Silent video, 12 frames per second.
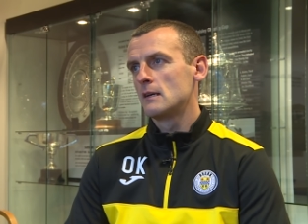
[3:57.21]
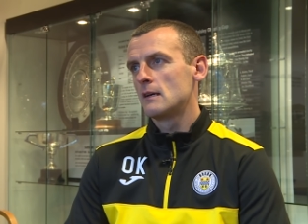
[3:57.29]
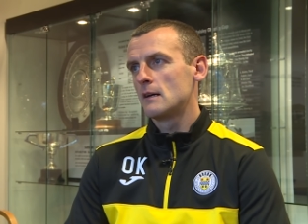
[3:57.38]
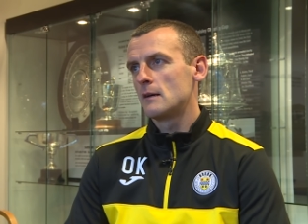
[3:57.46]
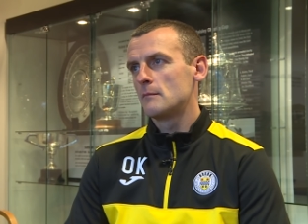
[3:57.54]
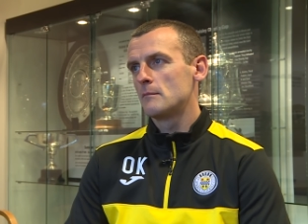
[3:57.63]

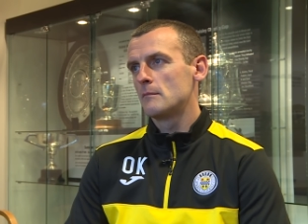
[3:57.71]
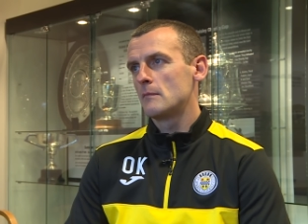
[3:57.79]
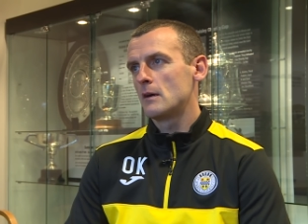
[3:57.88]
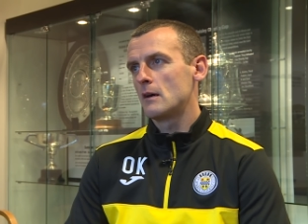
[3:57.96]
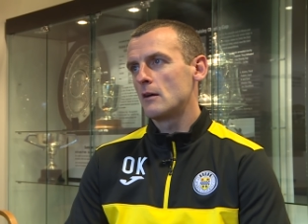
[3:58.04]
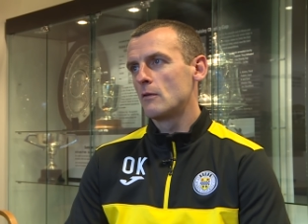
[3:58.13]

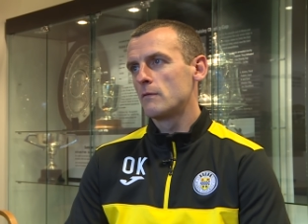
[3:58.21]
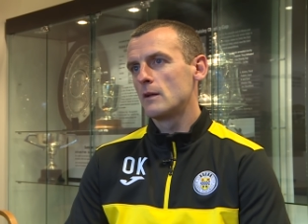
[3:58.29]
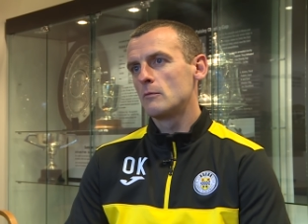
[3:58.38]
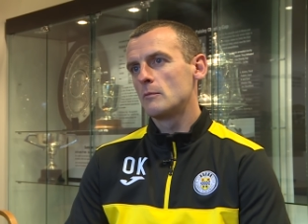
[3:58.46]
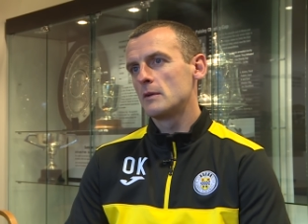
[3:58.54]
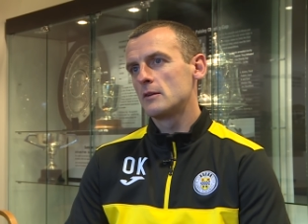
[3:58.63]
hopefully
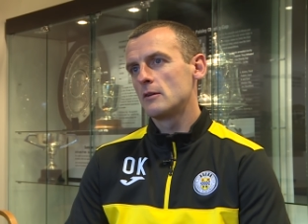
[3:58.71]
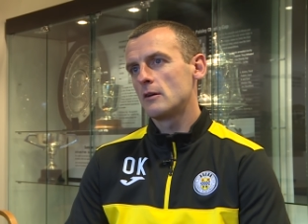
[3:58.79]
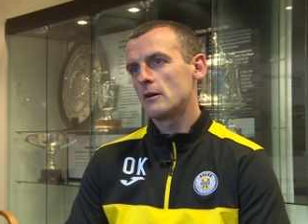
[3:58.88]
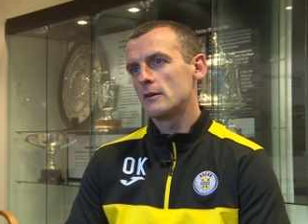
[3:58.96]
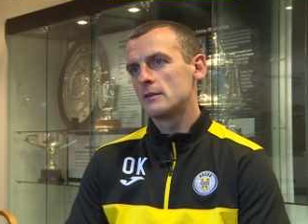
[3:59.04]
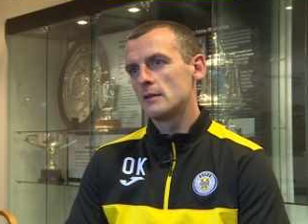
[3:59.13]
it won't be too
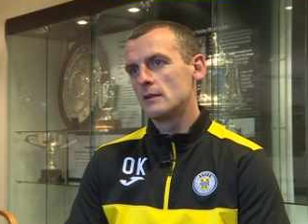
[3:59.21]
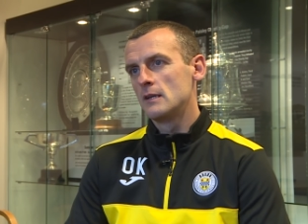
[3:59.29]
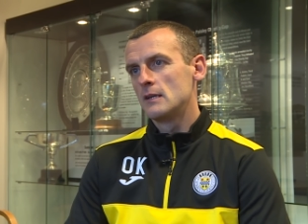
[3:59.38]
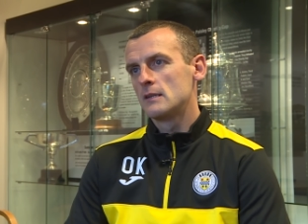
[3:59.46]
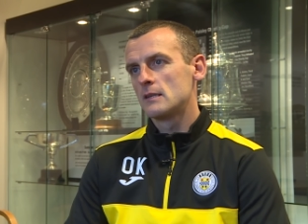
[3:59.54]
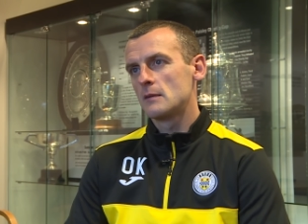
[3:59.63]
hard to
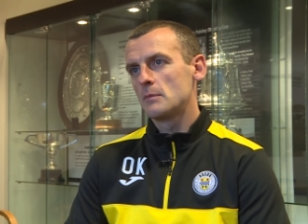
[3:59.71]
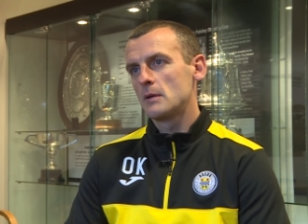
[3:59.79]
get